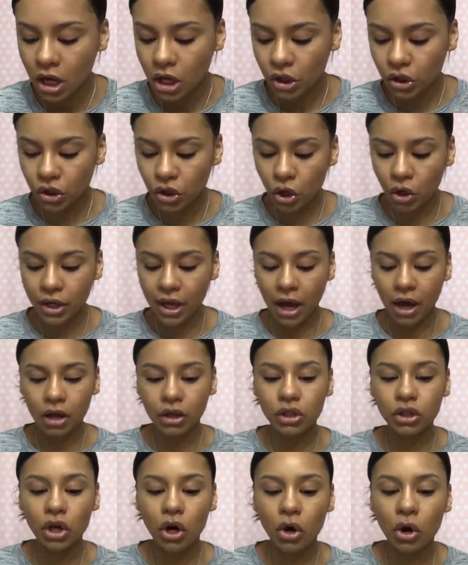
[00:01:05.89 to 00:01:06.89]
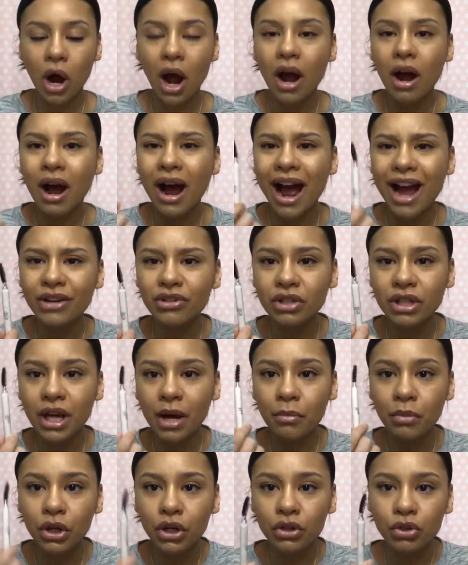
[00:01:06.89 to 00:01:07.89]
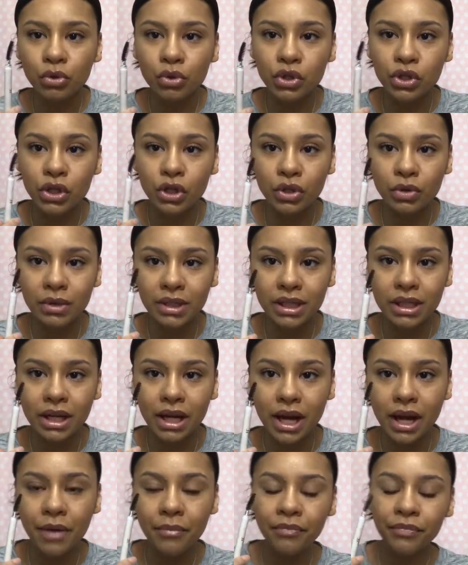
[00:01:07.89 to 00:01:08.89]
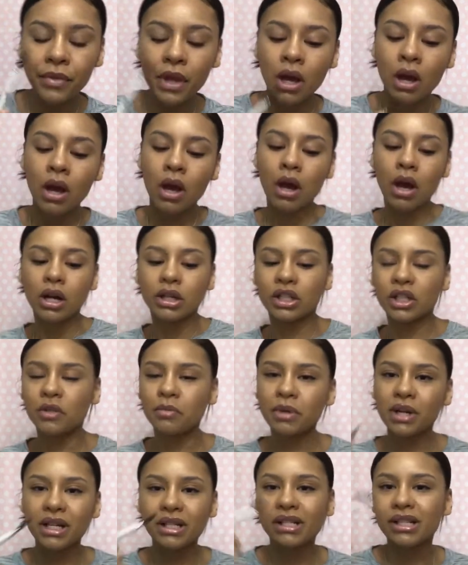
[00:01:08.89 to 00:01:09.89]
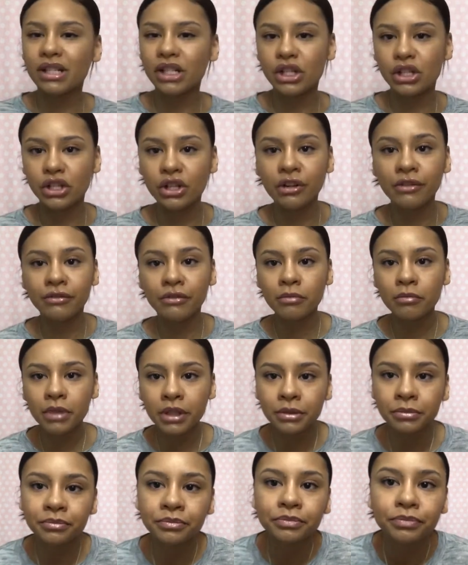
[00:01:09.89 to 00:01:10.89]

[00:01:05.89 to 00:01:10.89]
So yeah, so actually I'm going to use this one today just because it's easier for me.